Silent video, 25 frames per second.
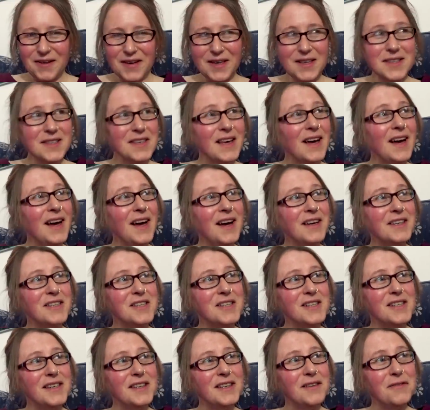It's
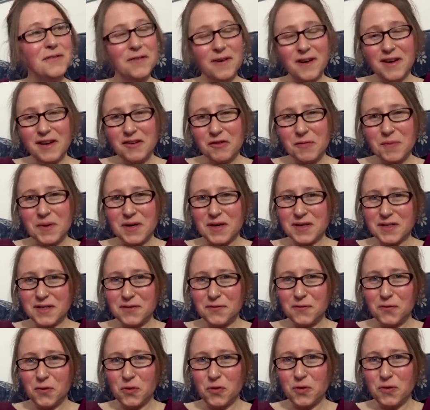actually
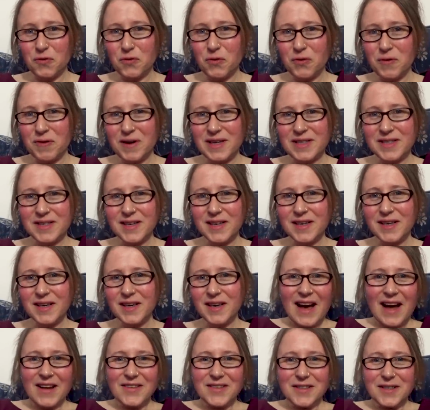4:05
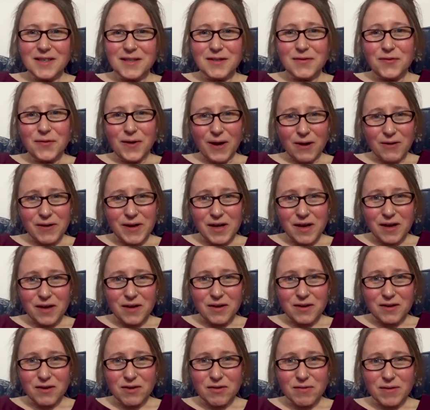already, and this is very
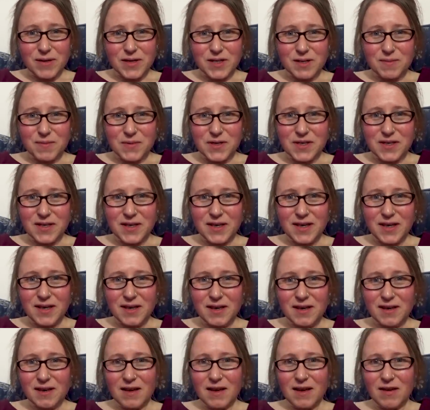
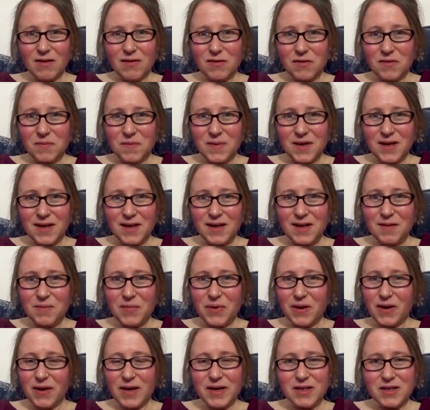un-Christmassy of me,
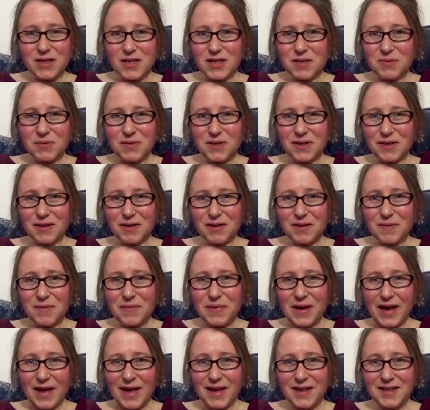but I just want to go to
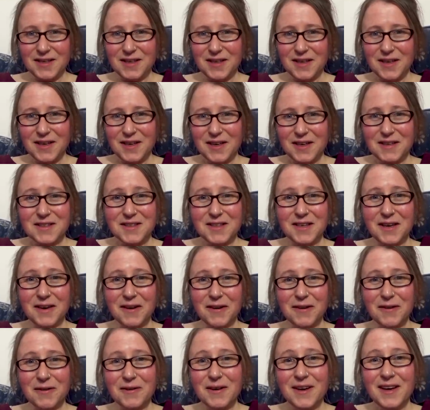bed.
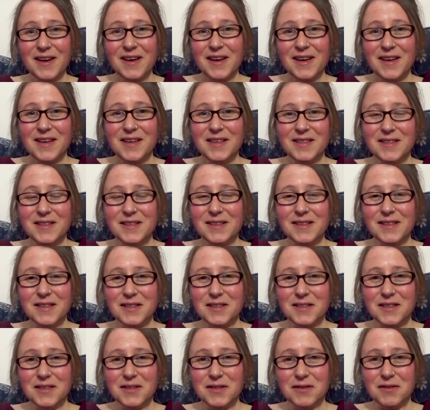So Izzy
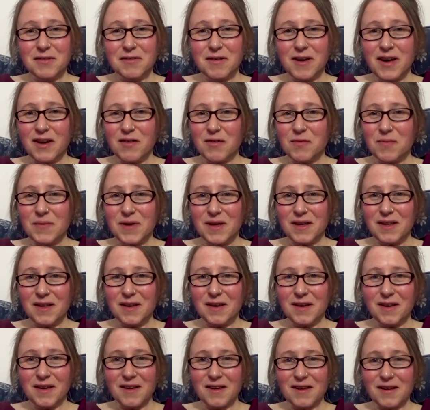says she's all right with me
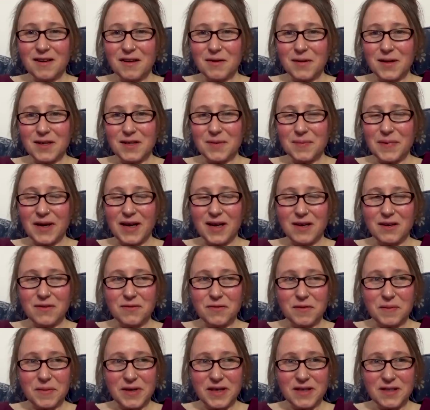going to bed
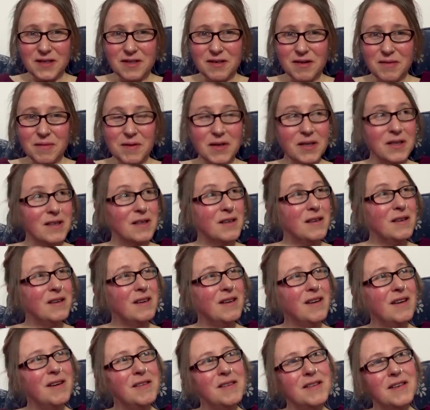for a bit, so
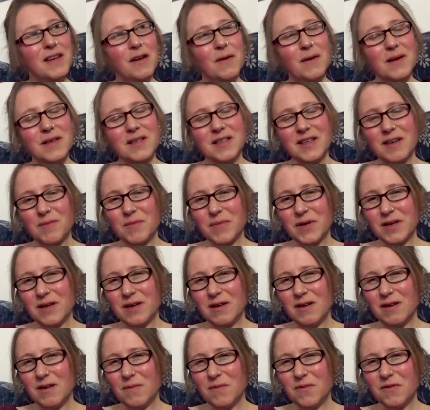I'll set my
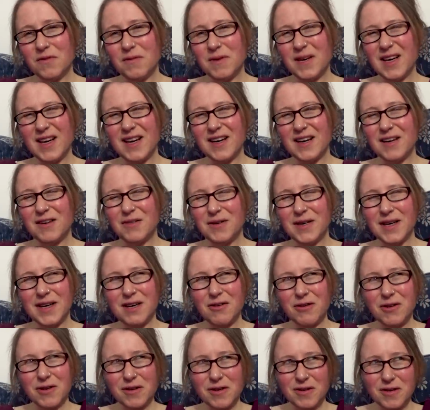alarm for an hour
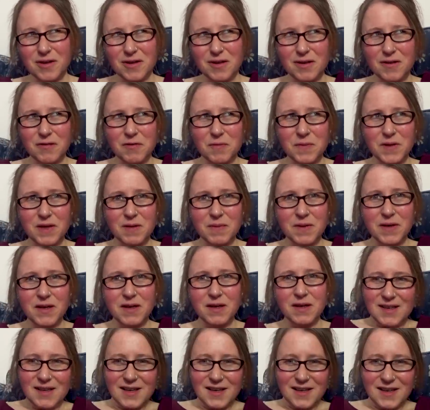and a half
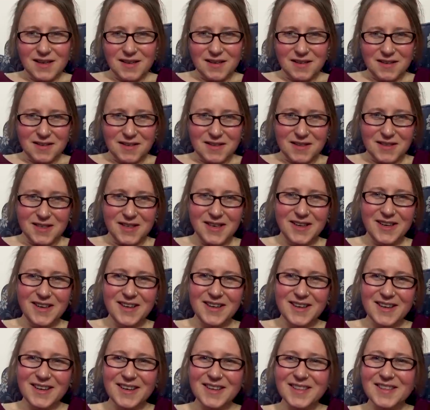maybe, and
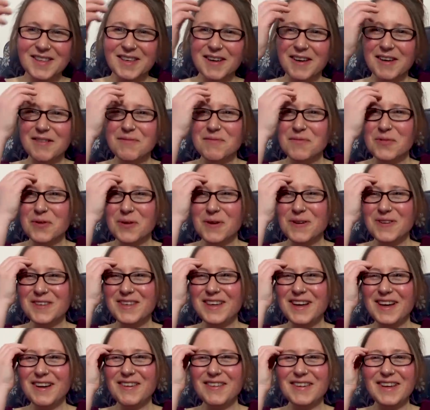because I'm
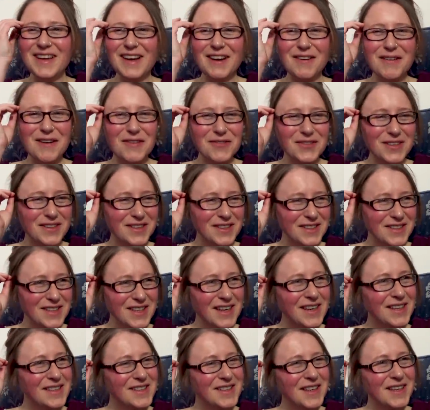worn out now after the
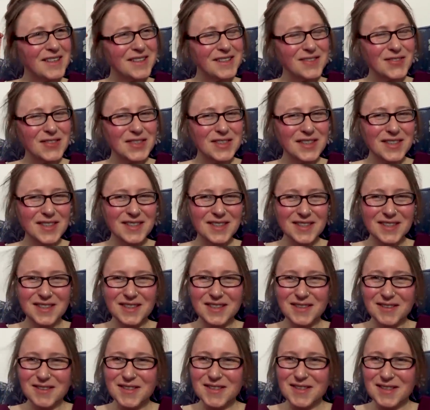day's activities and
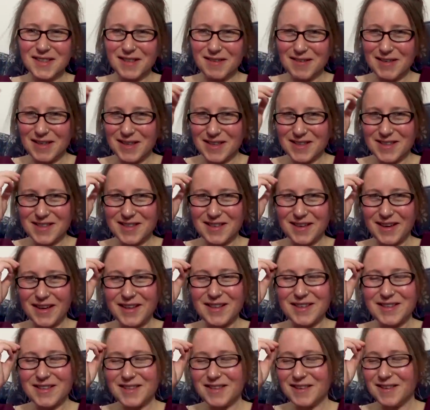no sleep last
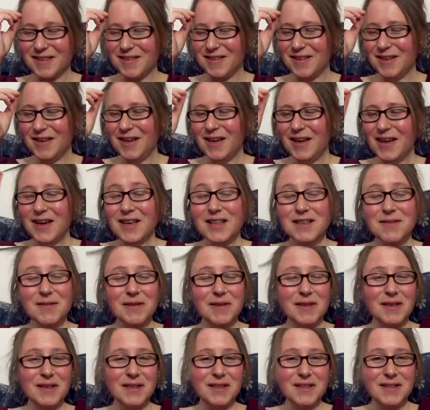night, so that's
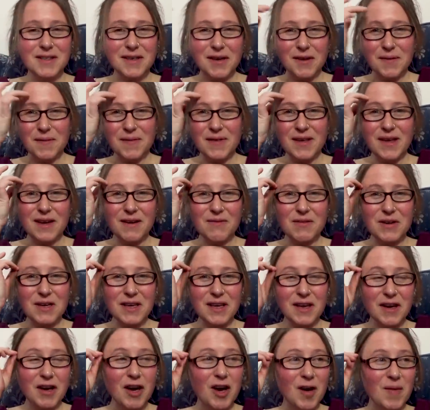what I'm gonna do. And then when I
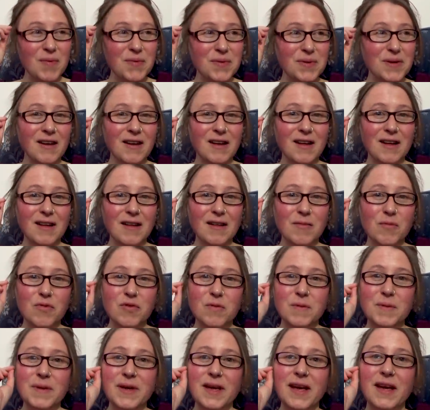get up, I'll
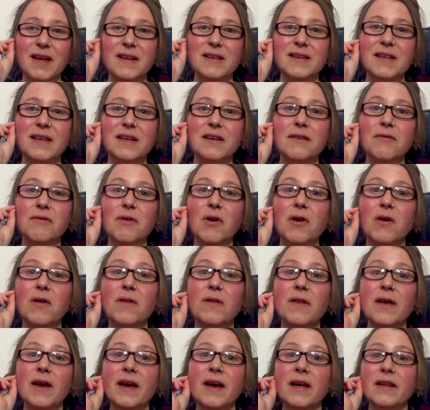probably get dinner
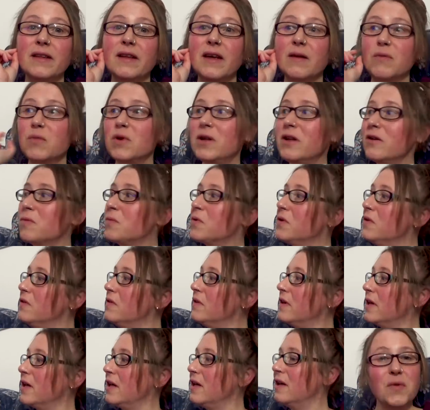on, and then we'll
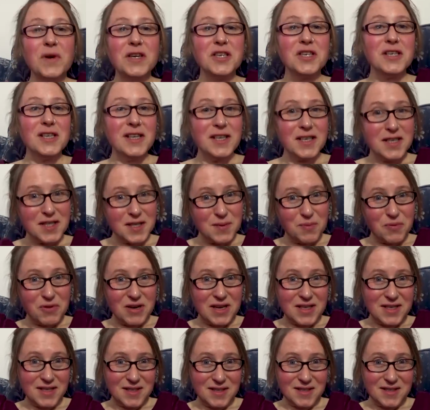open the wish list
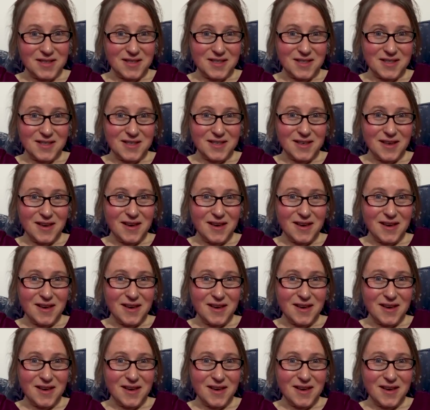presents.